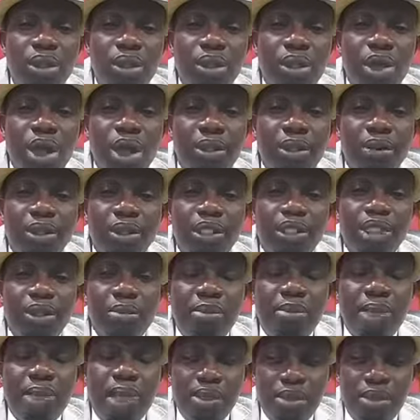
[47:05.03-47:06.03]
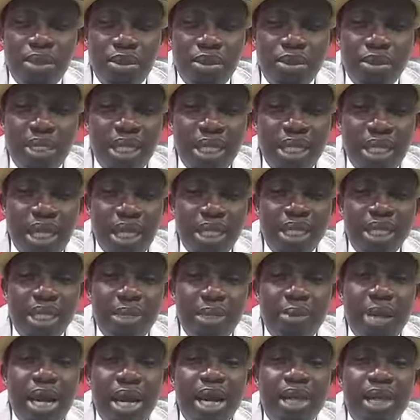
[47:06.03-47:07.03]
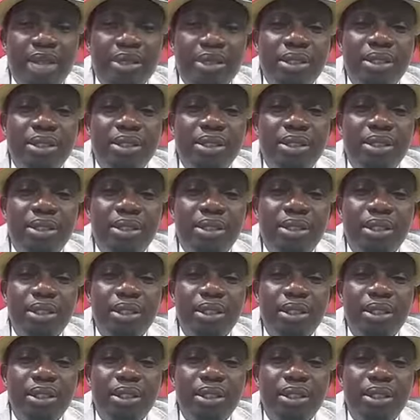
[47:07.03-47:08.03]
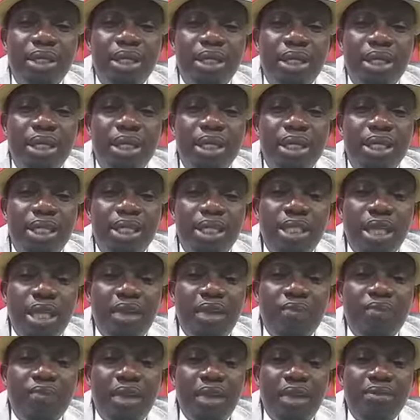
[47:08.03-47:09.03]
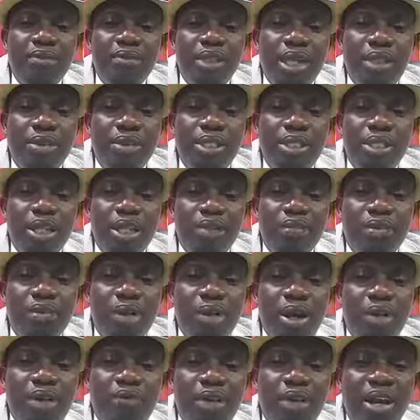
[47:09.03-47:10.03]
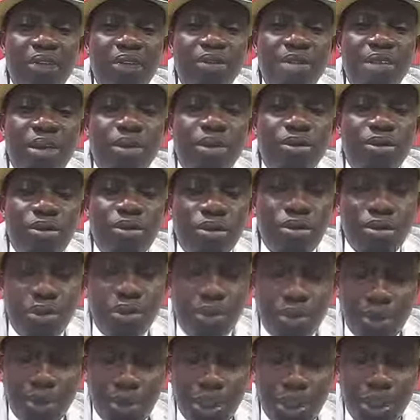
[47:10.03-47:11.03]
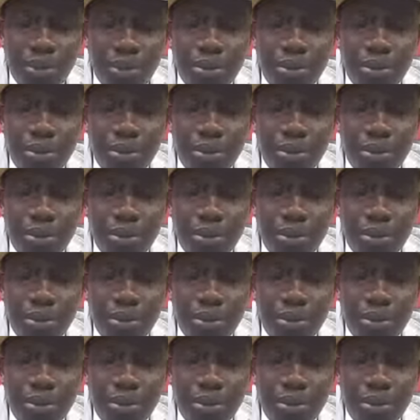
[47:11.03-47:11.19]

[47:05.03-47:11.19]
God richly bless you. The next number is 0507 150 223.